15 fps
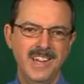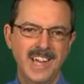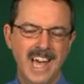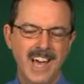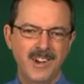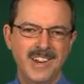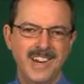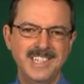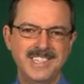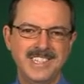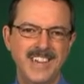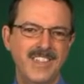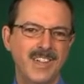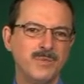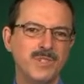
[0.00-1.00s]
How can I
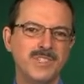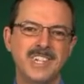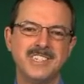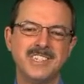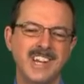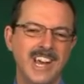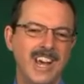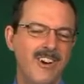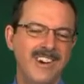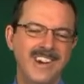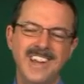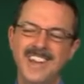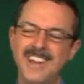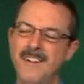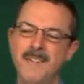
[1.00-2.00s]
say that with such
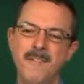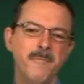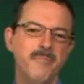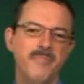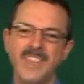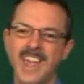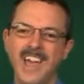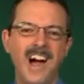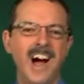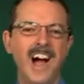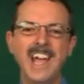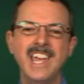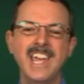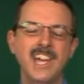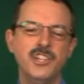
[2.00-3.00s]
clarity?
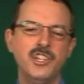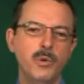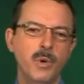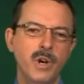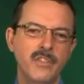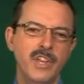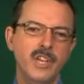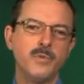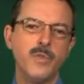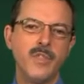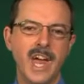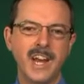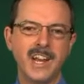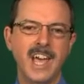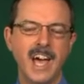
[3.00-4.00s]
I can't do one of these
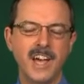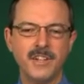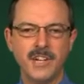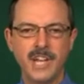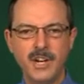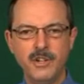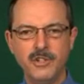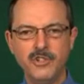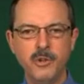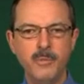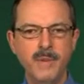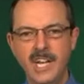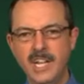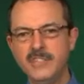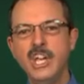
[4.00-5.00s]
without a calculator in 2
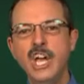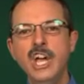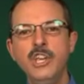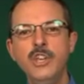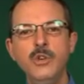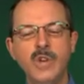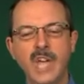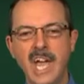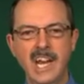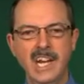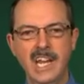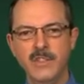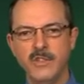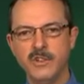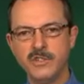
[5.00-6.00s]
minutes. You can't
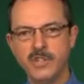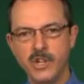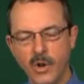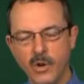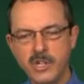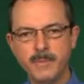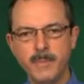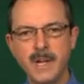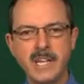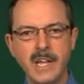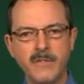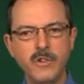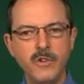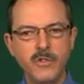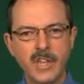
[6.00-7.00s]
either. So don't expect to
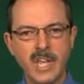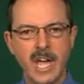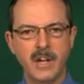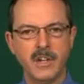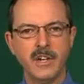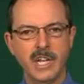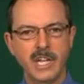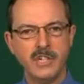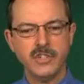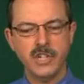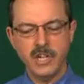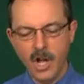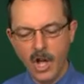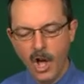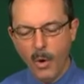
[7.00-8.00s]
have to do the
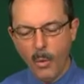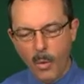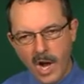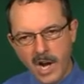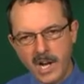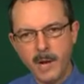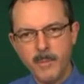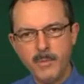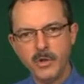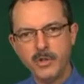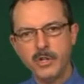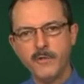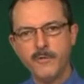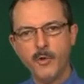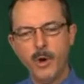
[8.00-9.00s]
calculation. Why did I build
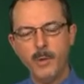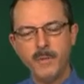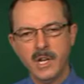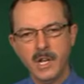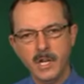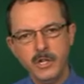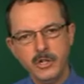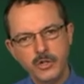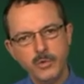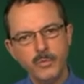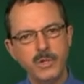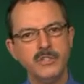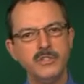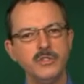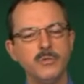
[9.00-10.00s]
you the formula? 2
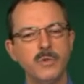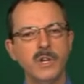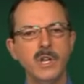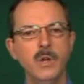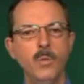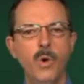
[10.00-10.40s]
reasons, really.